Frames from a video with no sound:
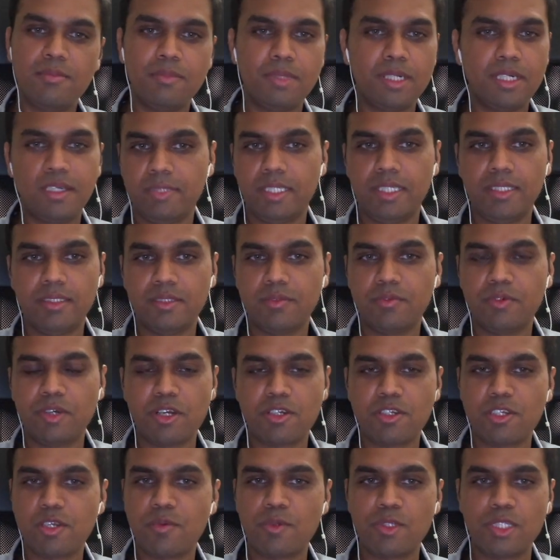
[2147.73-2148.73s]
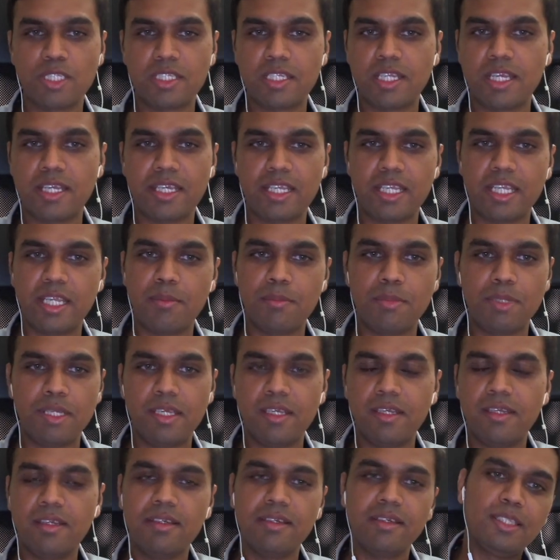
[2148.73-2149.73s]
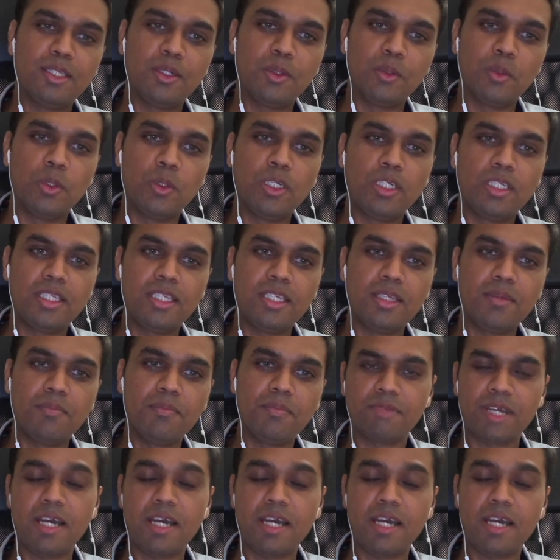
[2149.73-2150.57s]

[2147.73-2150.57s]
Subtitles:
but it's a function which is like enabling the whole team.